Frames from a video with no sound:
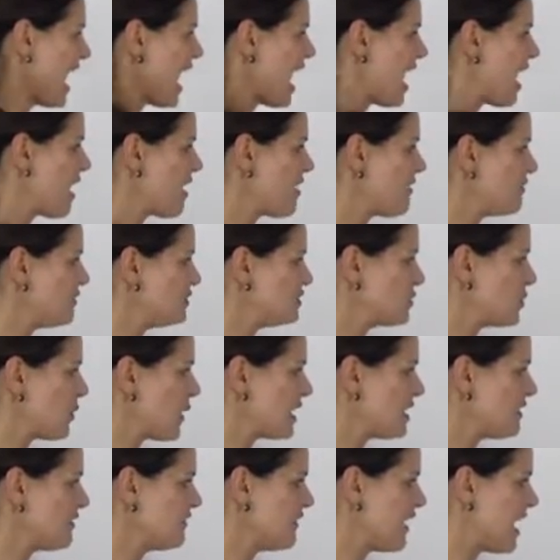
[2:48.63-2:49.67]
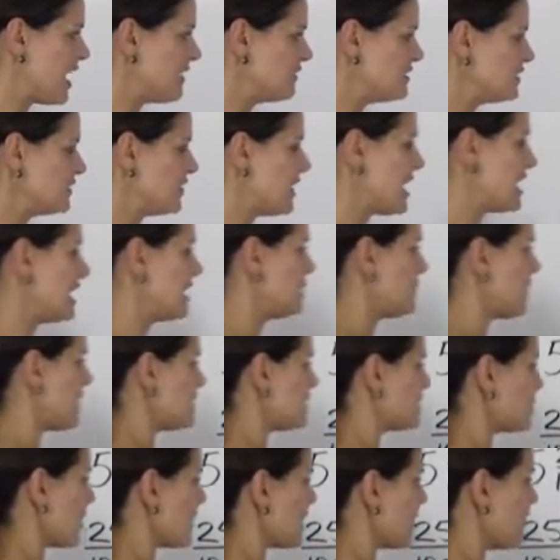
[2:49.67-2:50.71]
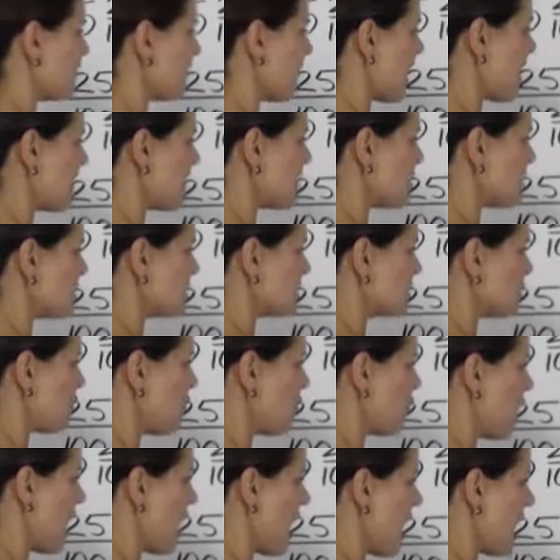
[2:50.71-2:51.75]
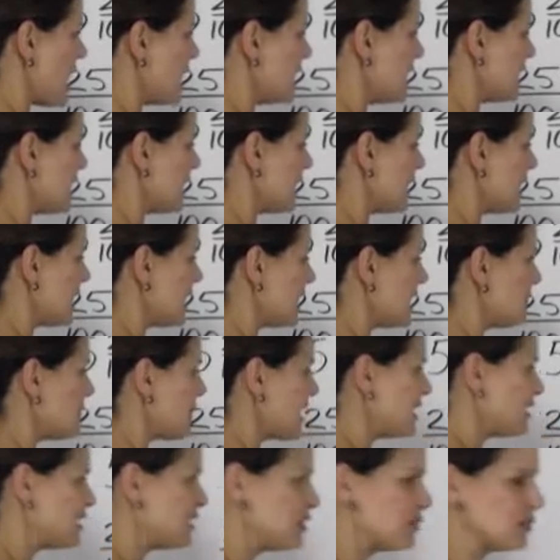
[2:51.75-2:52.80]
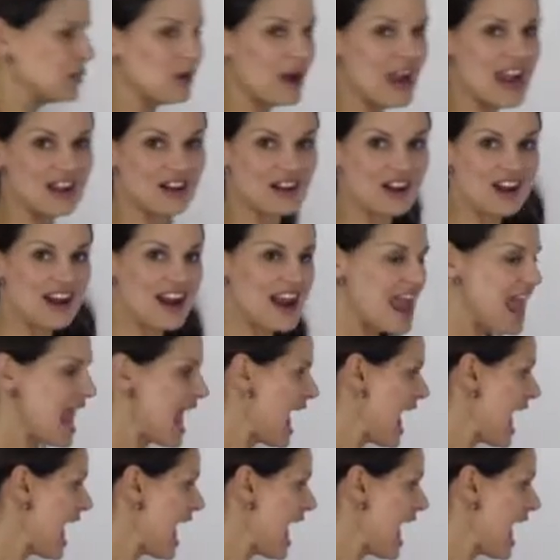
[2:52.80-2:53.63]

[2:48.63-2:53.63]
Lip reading: of 25 divided by 25 equals 1 in my numerator,